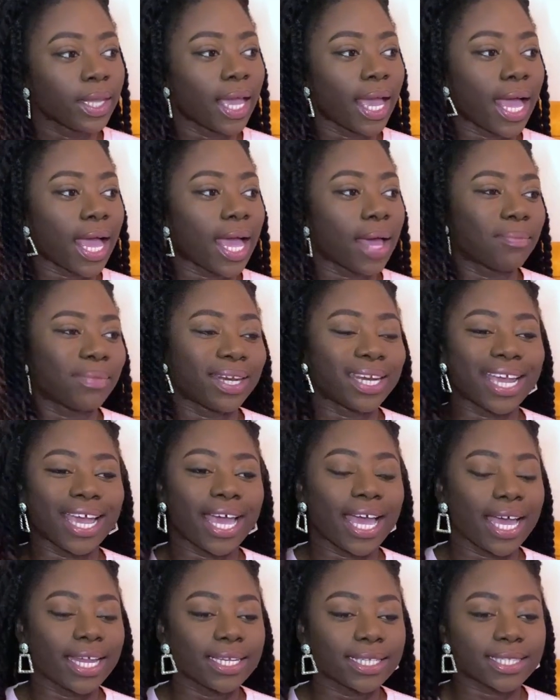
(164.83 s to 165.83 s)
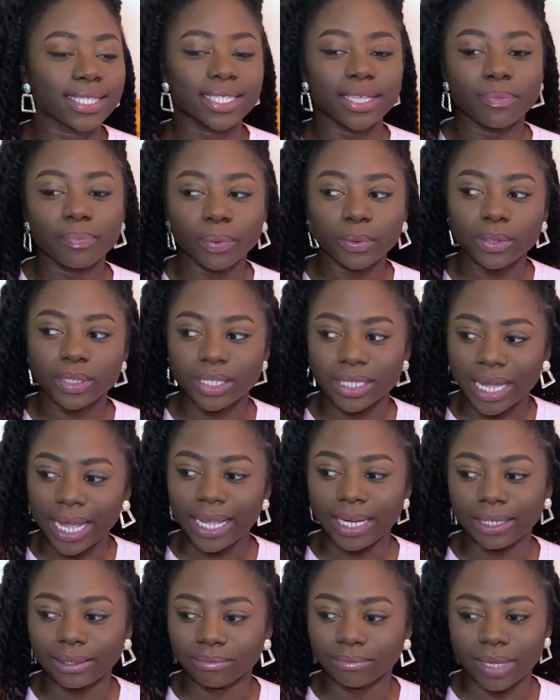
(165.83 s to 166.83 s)
and I had a simple
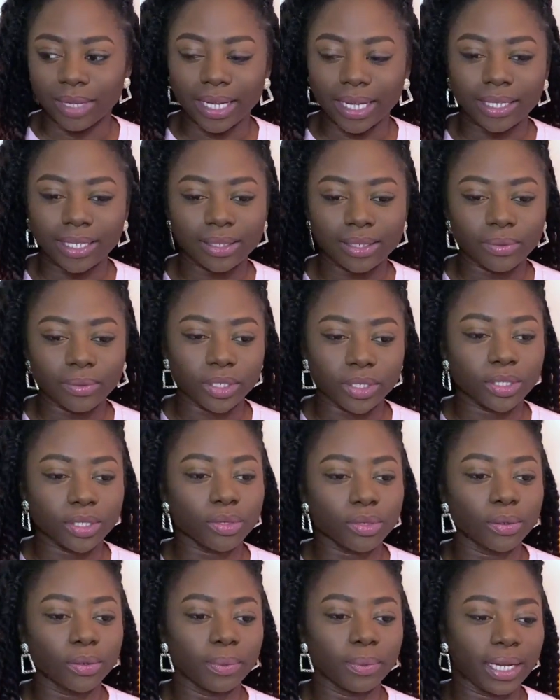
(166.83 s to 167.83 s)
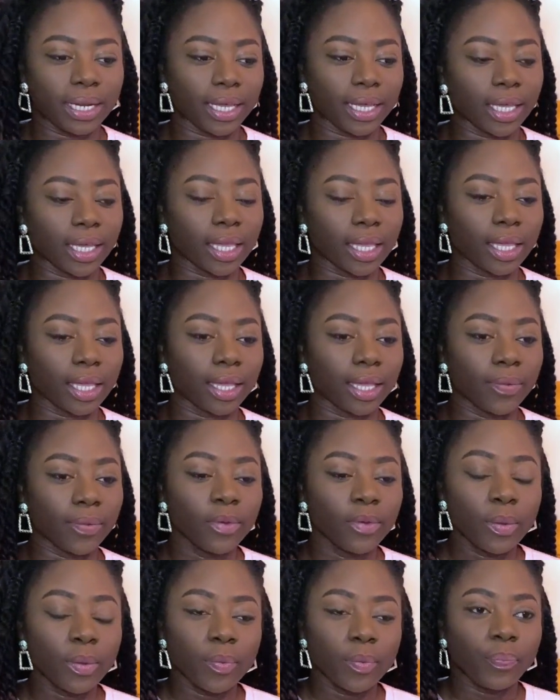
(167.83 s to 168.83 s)
style in mind. It was just gonna be like a
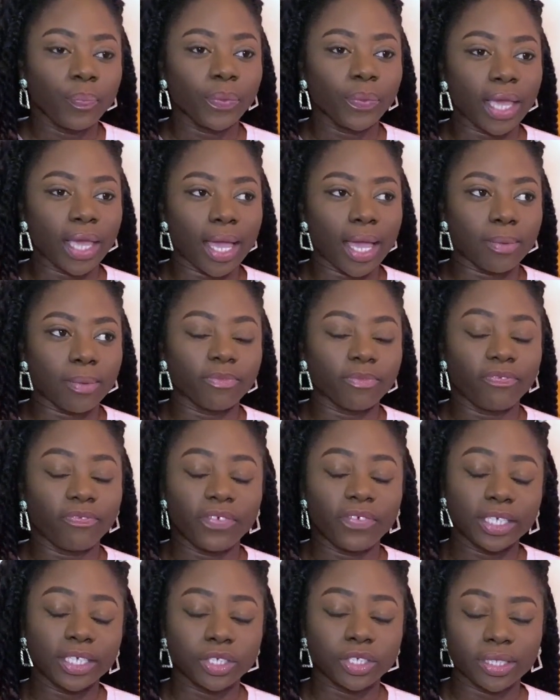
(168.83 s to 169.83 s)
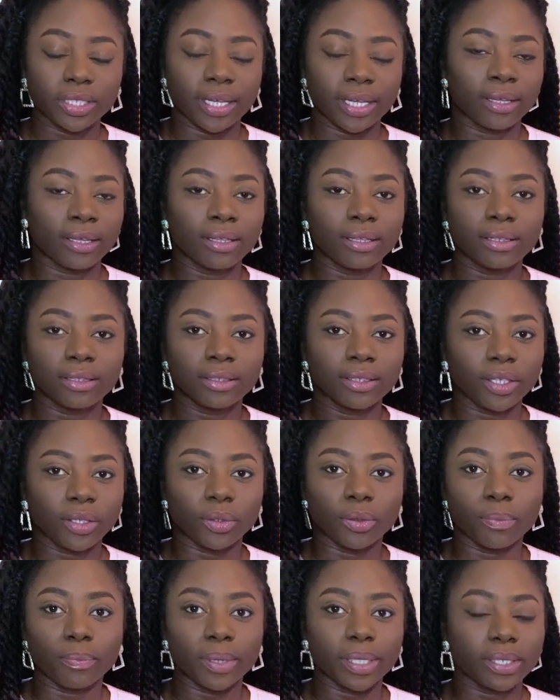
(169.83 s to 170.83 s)
fishtail,
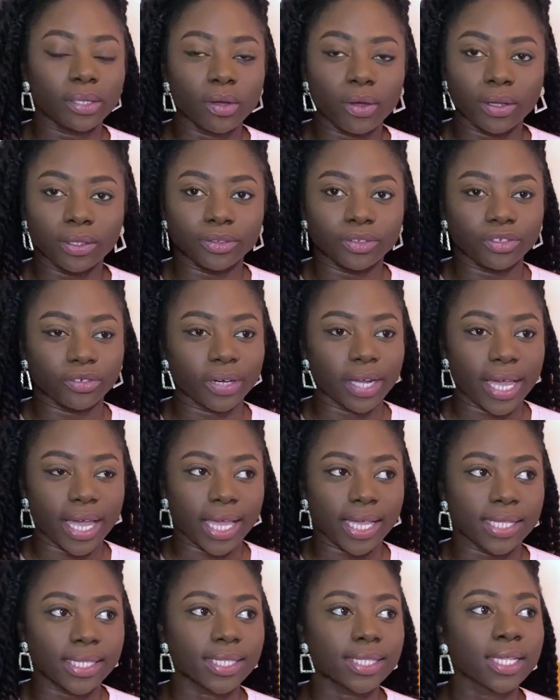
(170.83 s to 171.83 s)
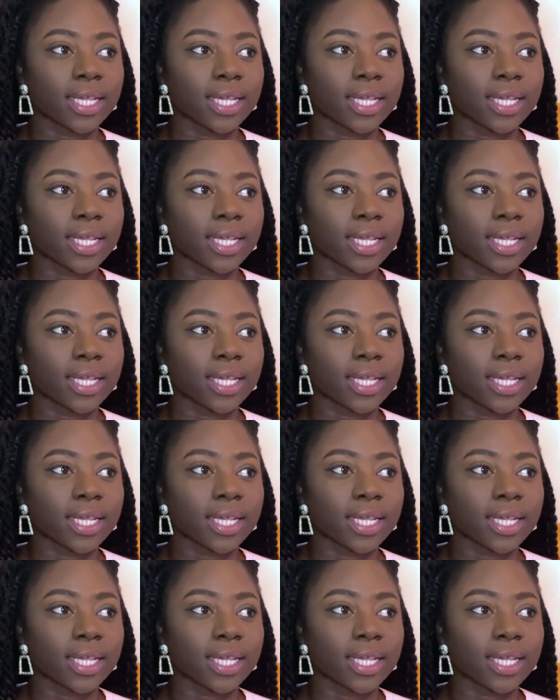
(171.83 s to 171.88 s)
bodycon dress.